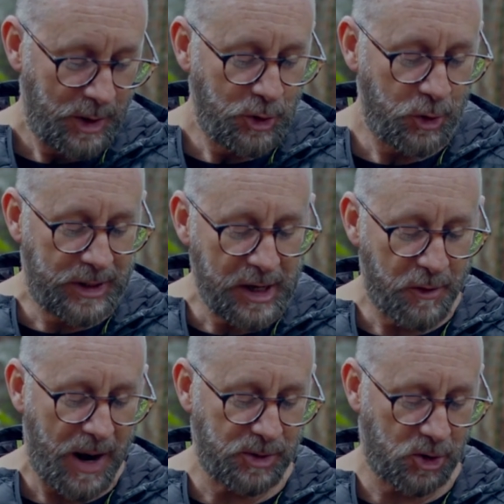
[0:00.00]
You give
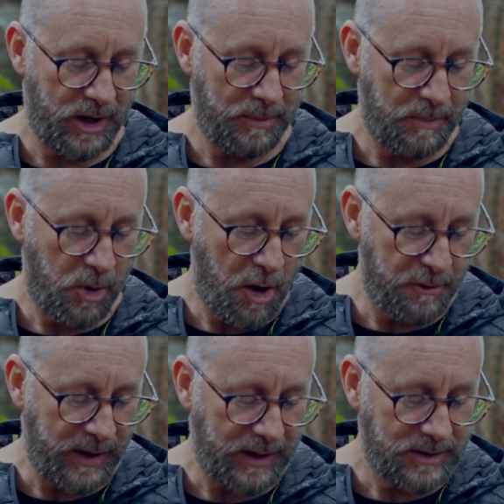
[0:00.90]
up trying to be
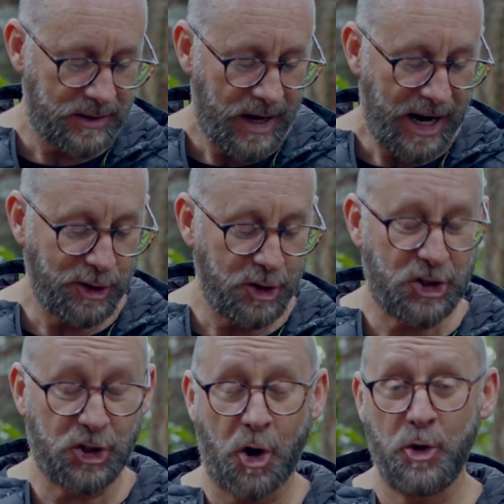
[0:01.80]
perfect and you
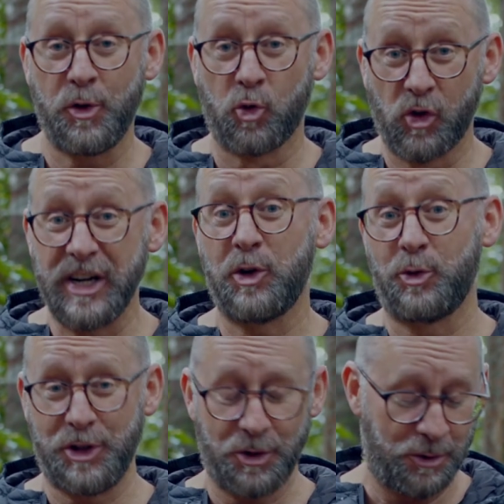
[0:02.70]
show the
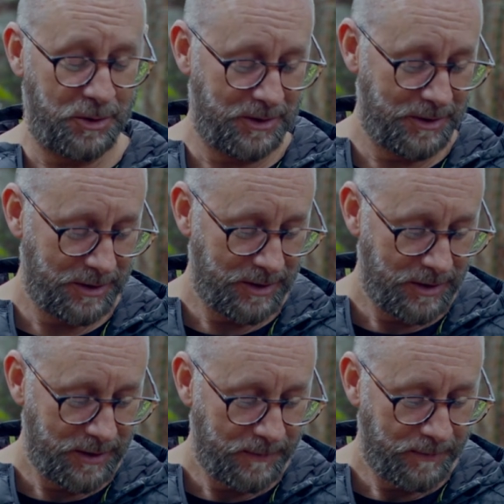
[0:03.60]
real you.
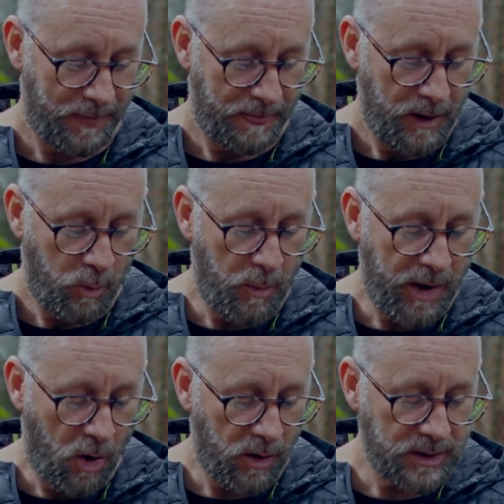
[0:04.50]
When
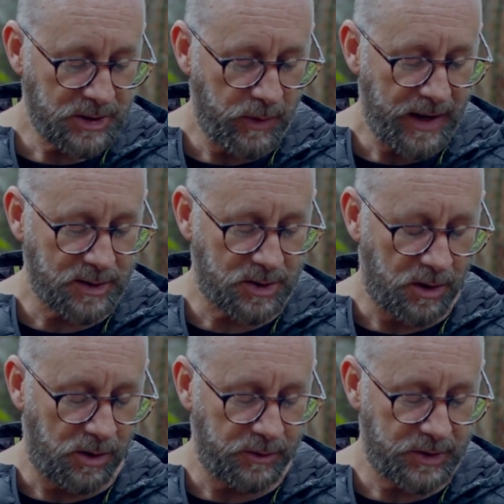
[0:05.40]
we're honest with
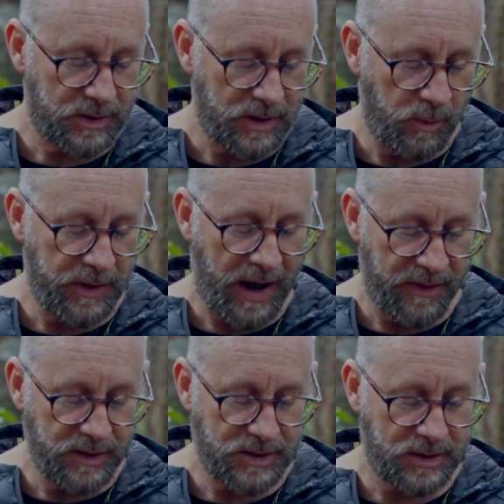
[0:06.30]
ourselves and with
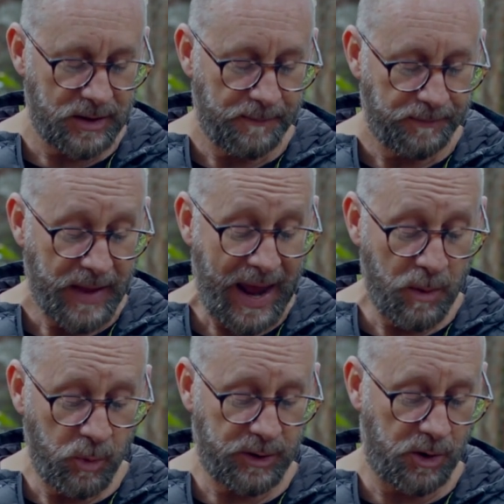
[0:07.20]
others
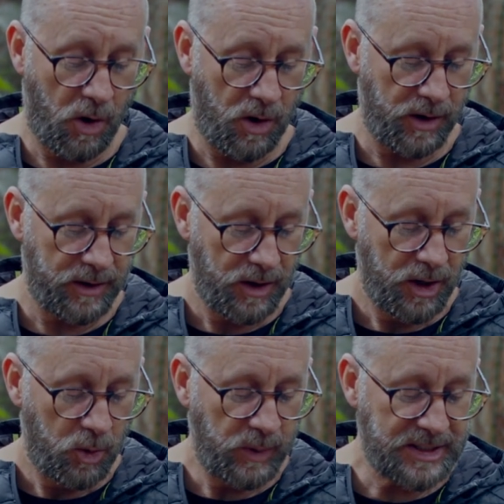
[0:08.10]
and with God,
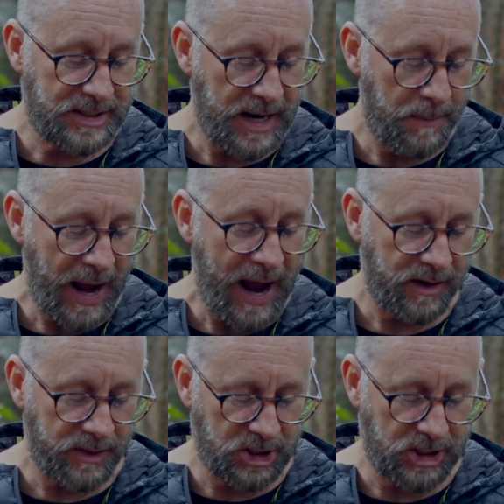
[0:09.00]
we step out
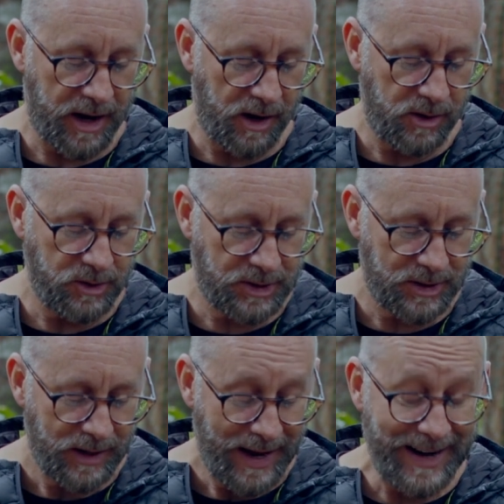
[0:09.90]
of the shadows
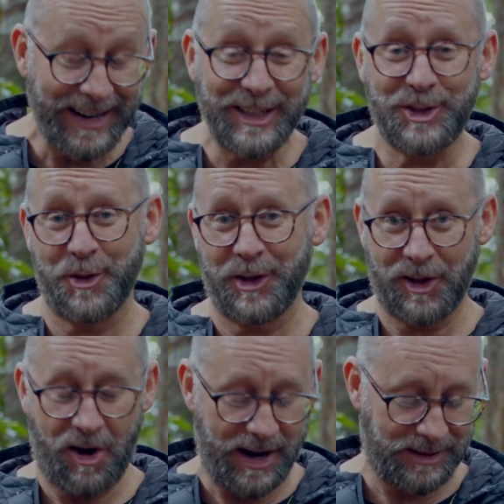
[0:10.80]
and into the
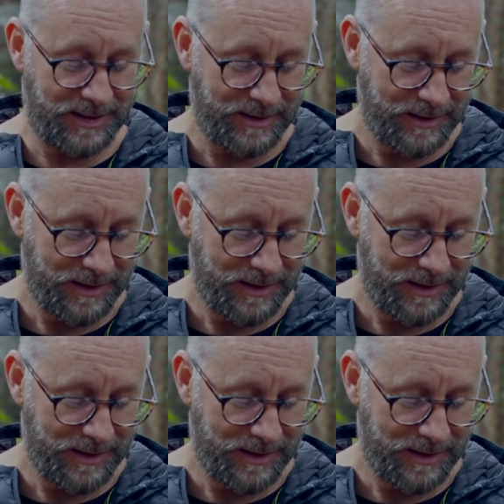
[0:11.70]
light.